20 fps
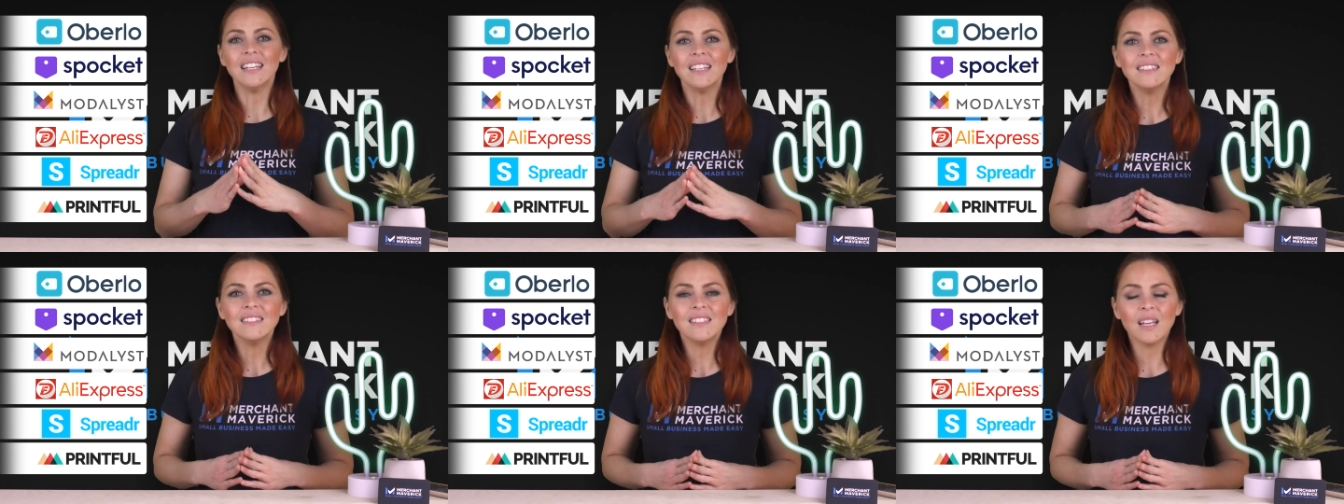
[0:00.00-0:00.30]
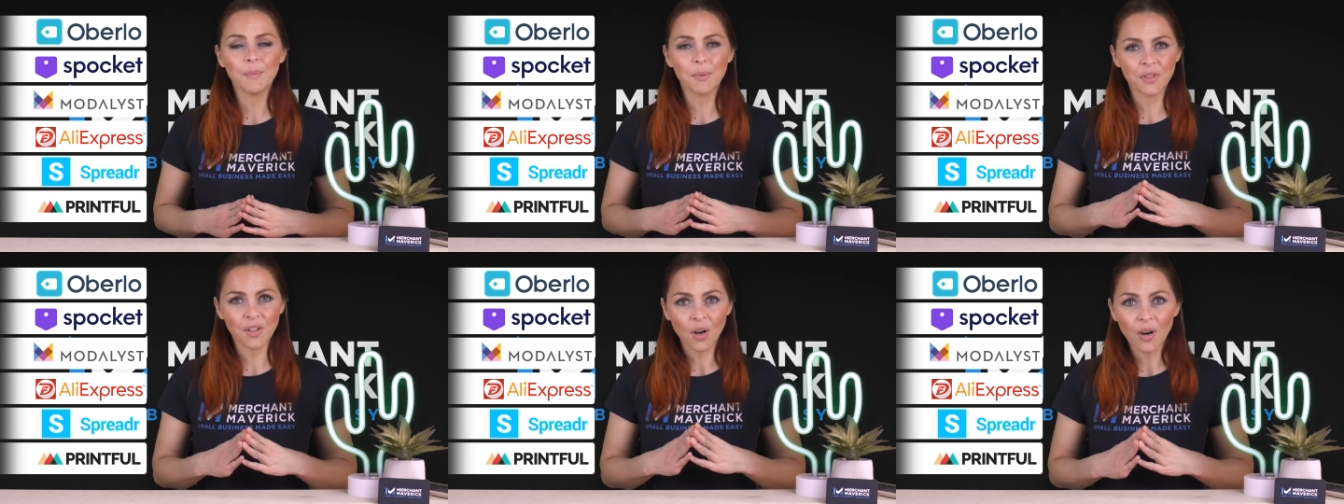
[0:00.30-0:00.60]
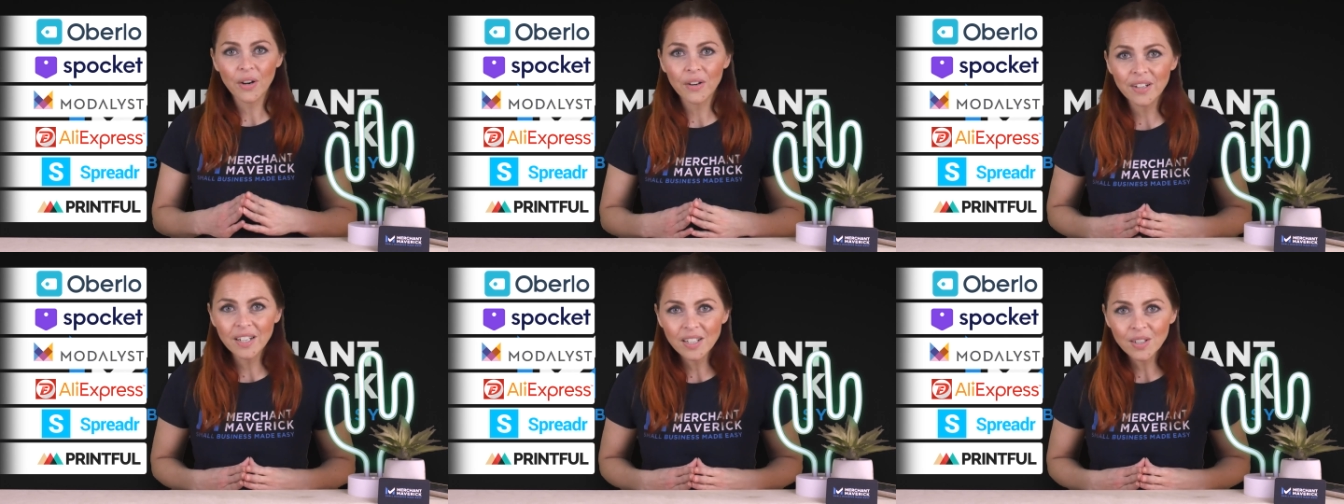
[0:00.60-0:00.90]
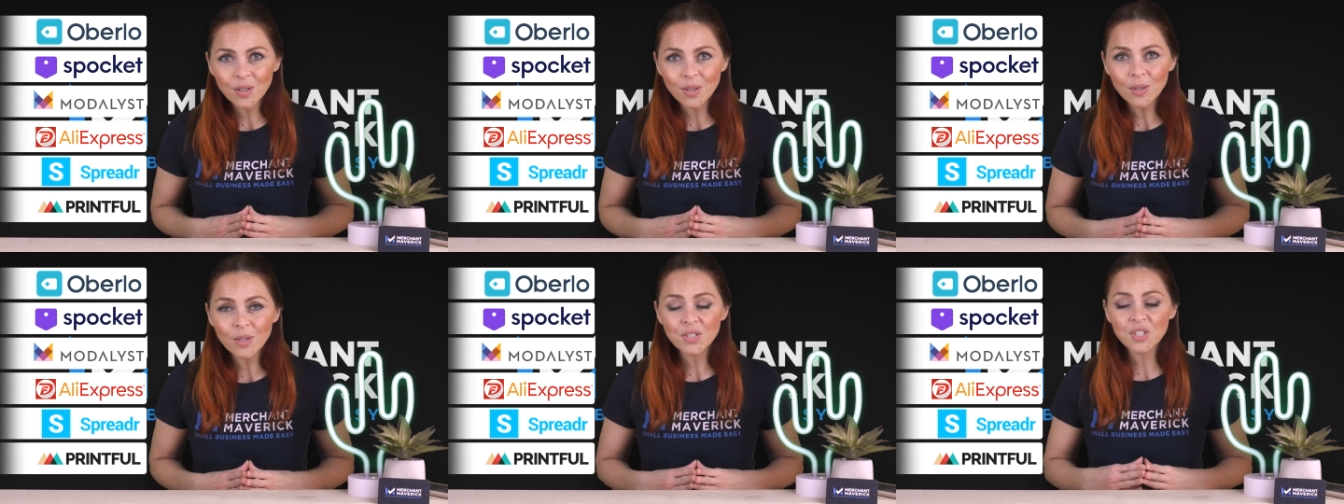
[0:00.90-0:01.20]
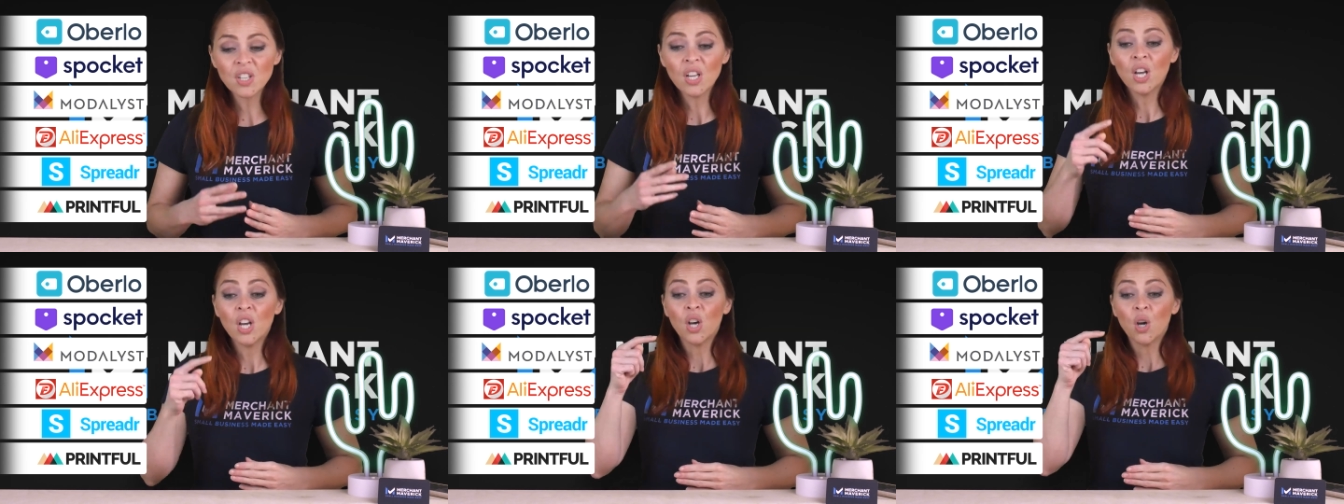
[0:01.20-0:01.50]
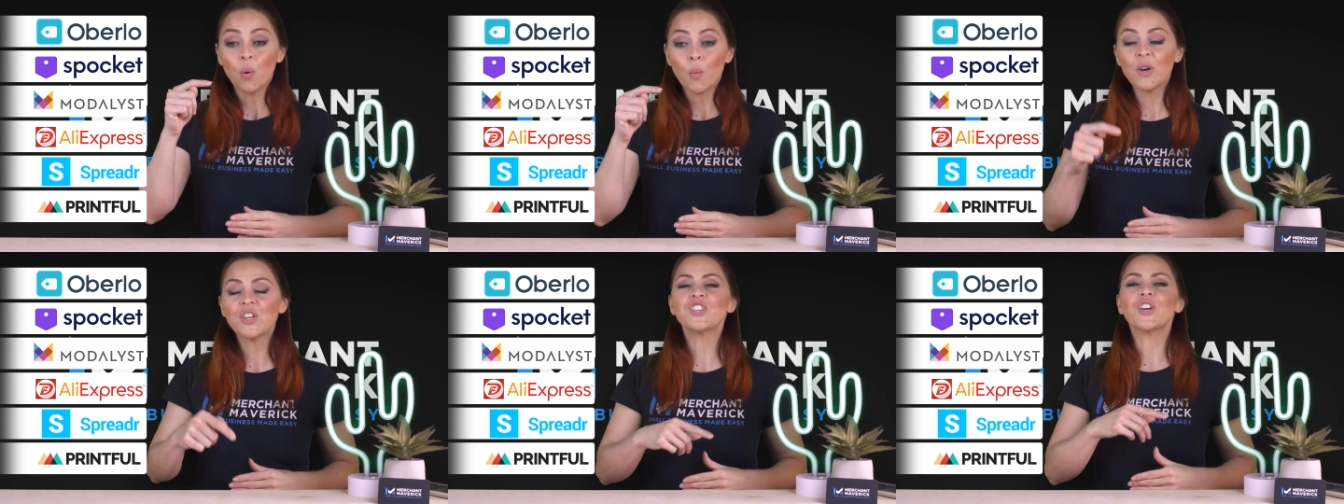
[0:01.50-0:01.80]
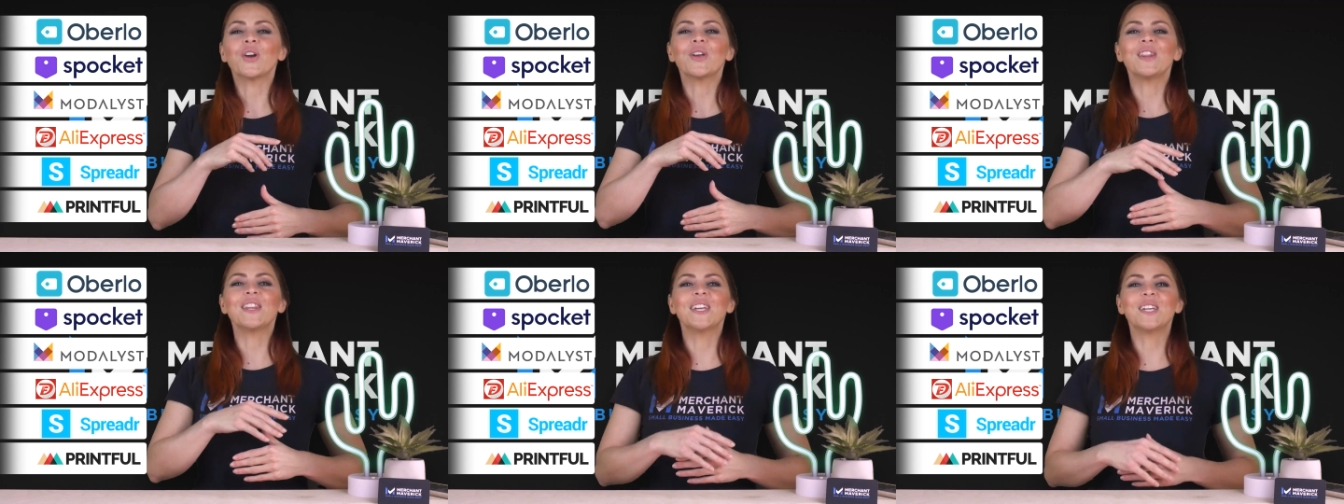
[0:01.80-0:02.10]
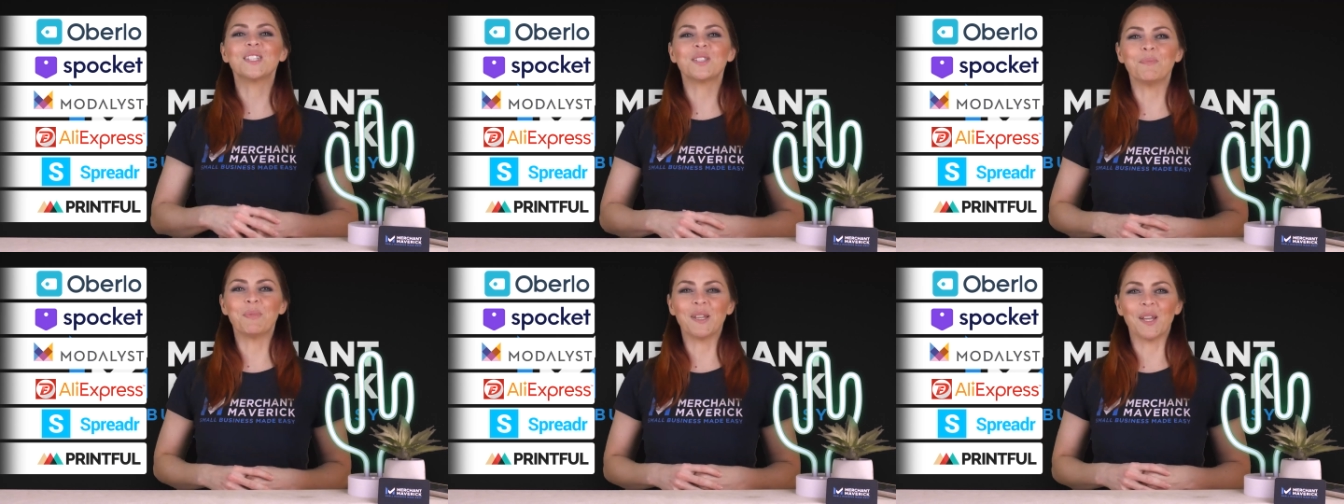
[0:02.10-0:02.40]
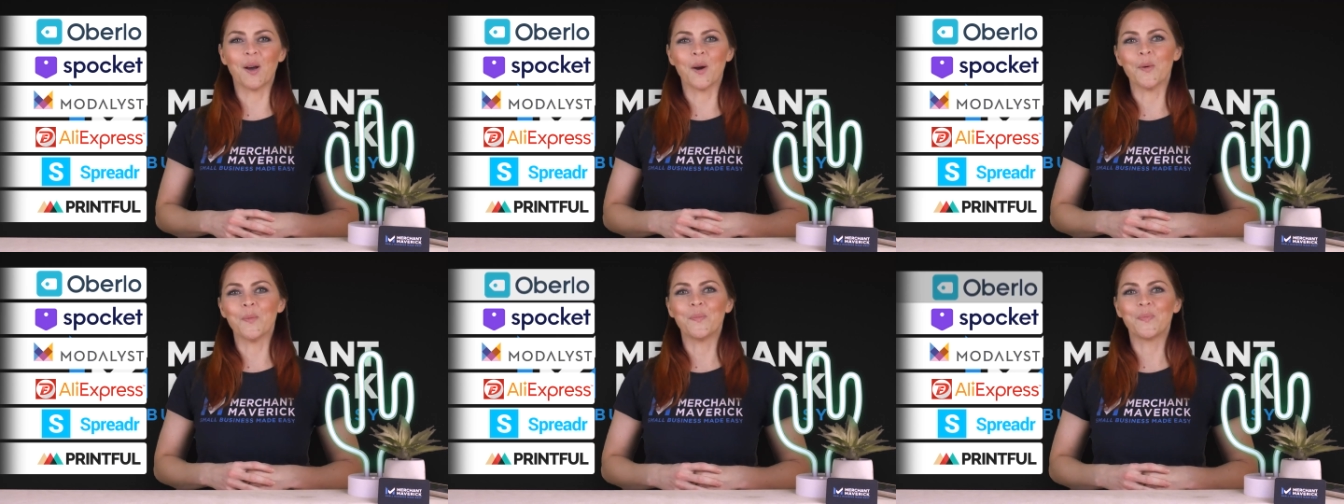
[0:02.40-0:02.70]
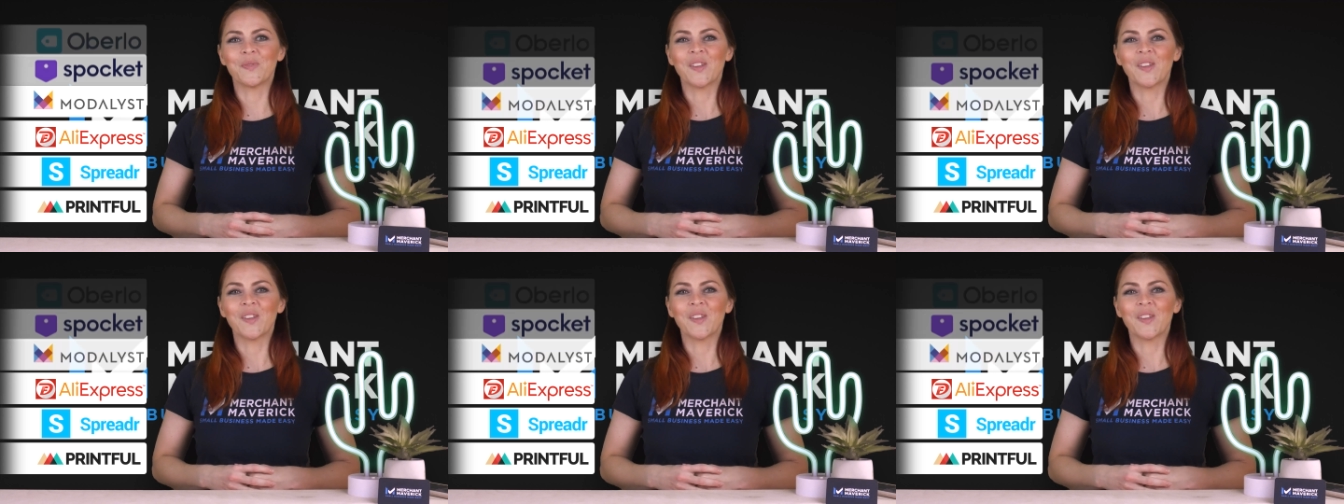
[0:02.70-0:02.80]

in-depth articles, which are linked below.